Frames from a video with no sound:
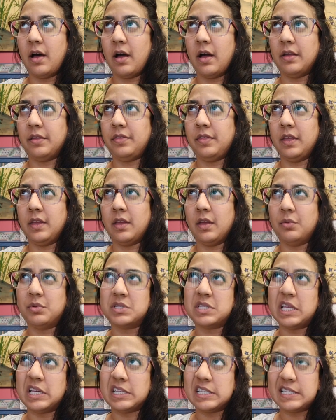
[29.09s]
I think it
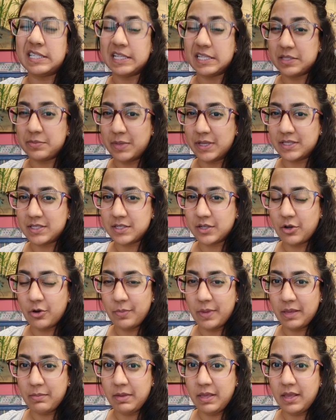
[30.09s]
was like six months ago,
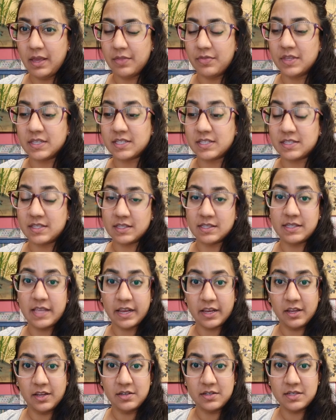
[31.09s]
maybe, and this is the
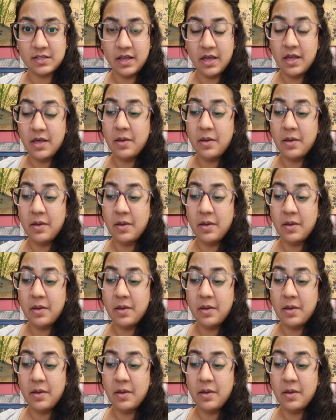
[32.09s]
second